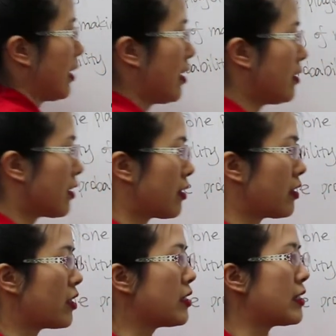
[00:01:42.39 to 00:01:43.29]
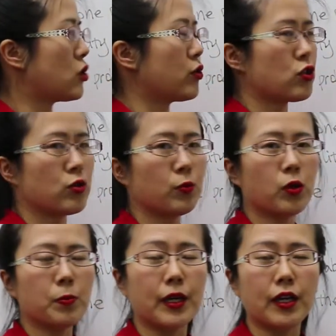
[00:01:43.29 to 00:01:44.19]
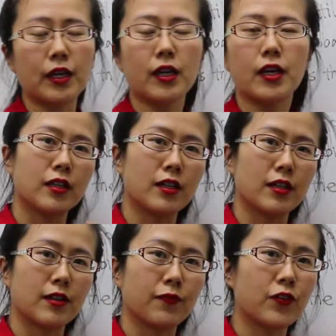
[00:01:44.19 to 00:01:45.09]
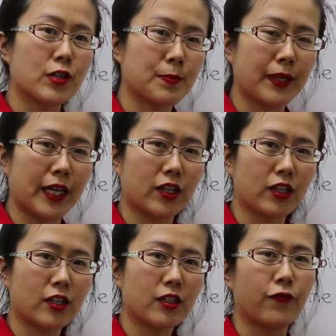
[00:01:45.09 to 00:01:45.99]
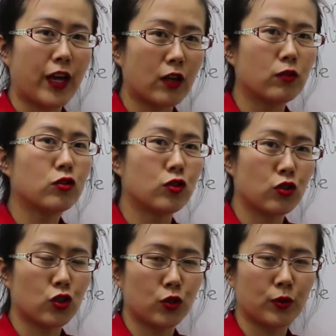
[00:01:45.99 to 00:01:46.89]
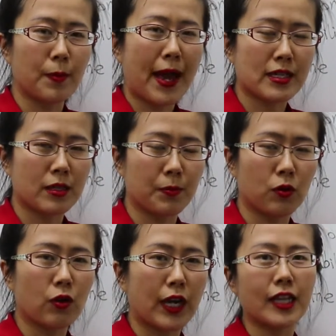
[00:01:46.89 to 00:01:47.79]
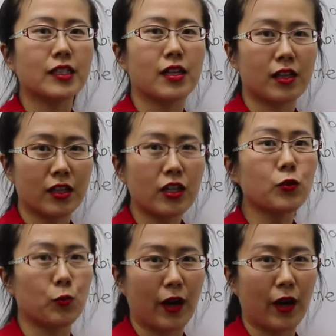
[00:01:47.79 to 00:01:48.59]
then the third situation will be the first player failed to shoot the basketball in the third